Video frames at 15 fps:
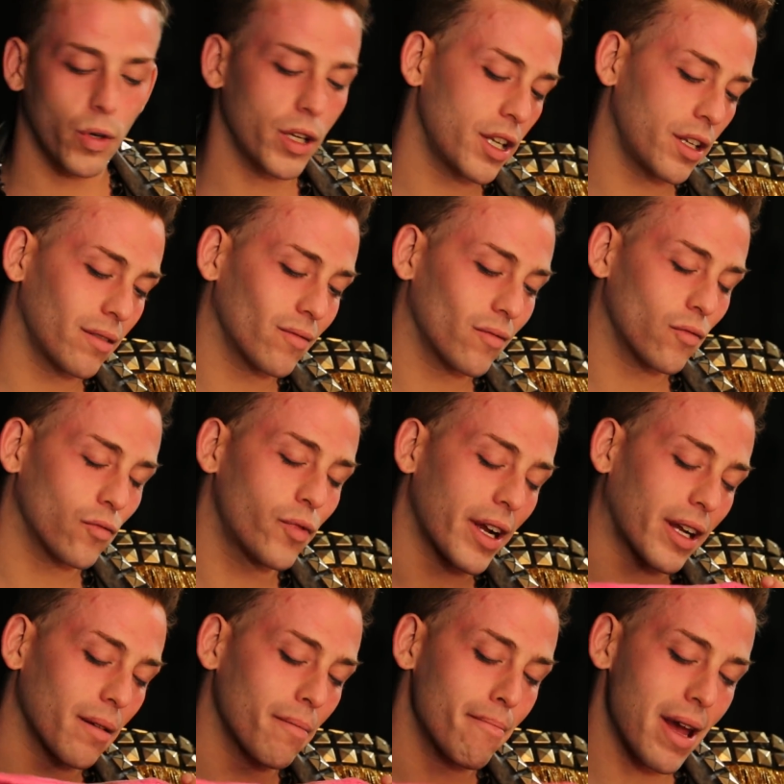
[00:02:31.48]
wouldn't
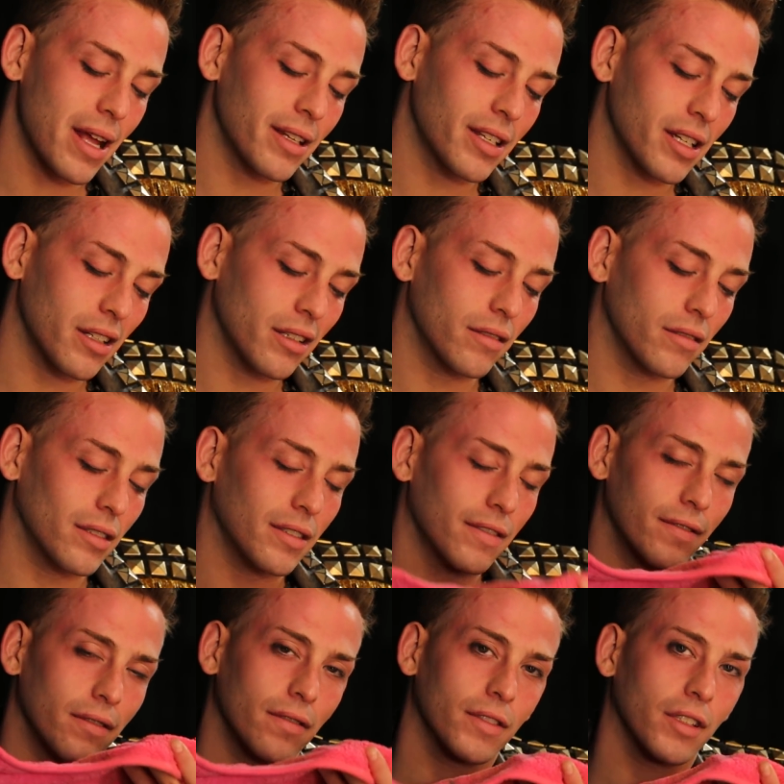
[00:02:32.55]
recommend it
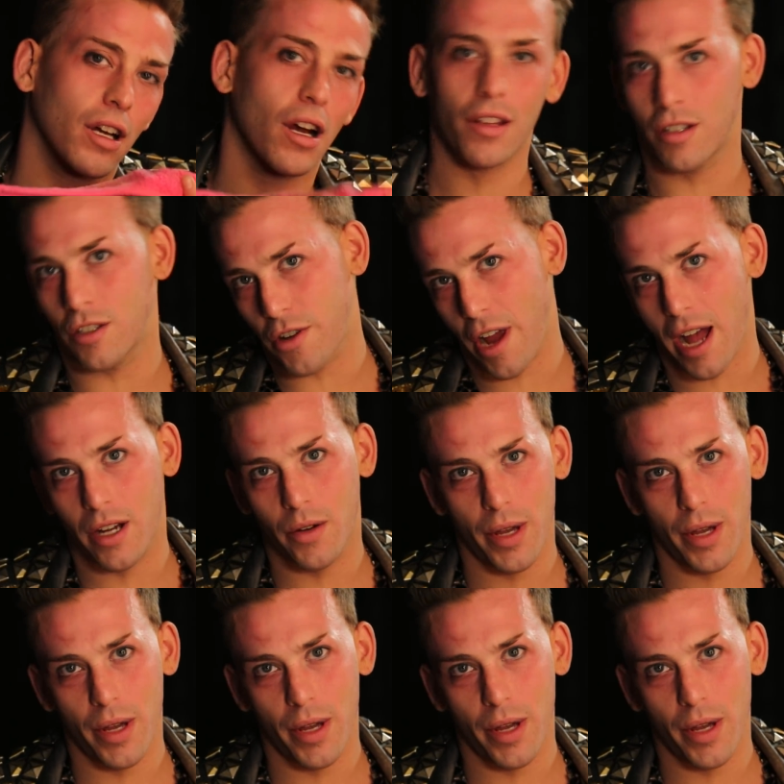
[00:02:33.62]
to other drag